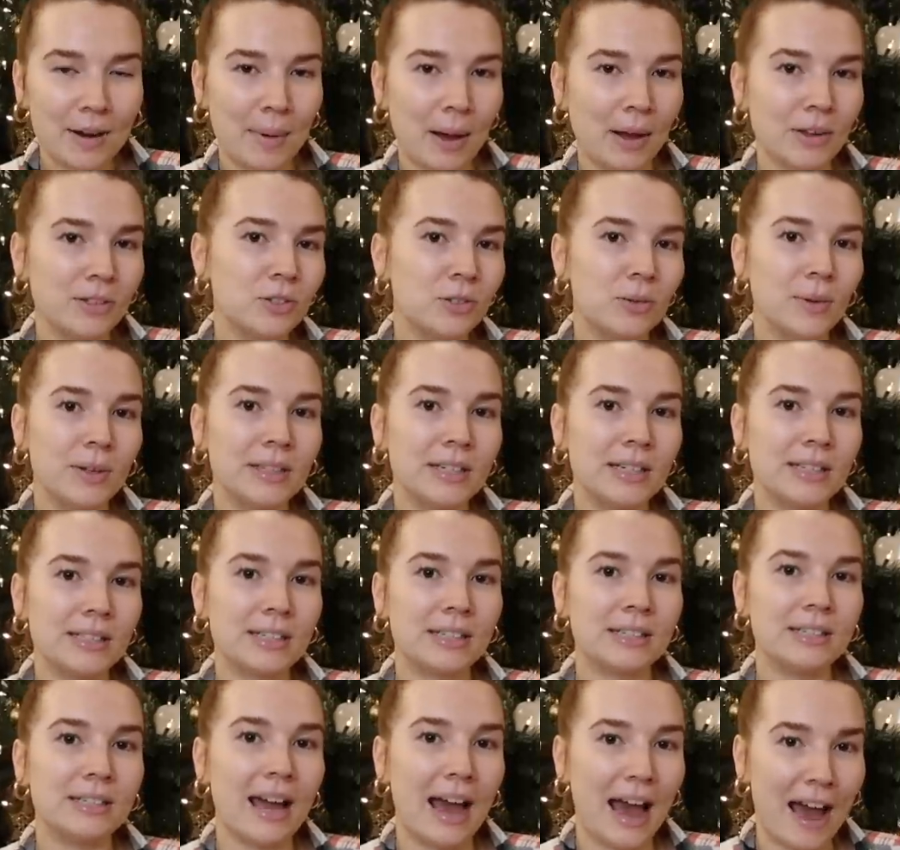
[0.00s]
about doing this
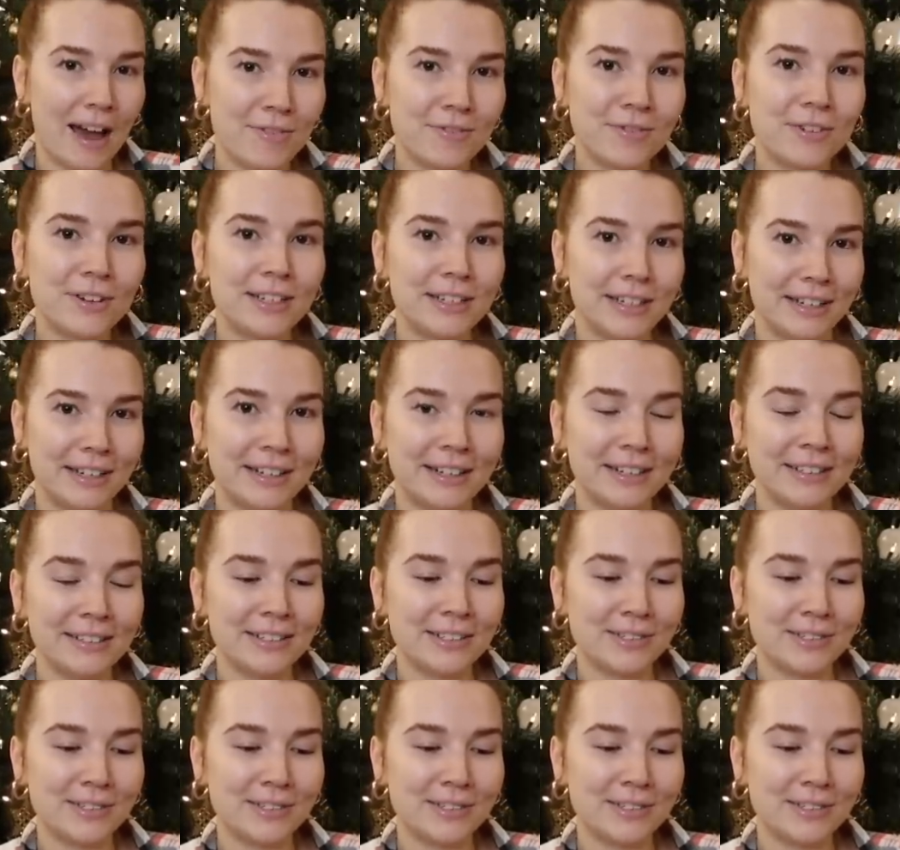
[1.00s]
every year.